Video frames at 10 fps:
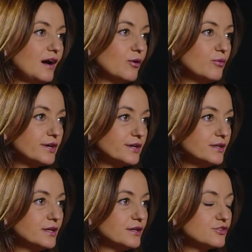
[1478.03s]

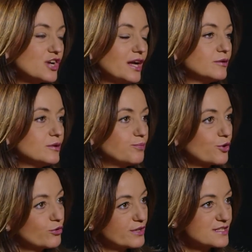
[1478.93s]
our child
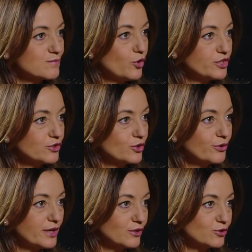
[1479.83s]
progress
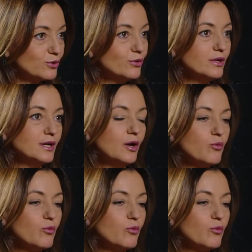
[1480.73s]
monitoring tool,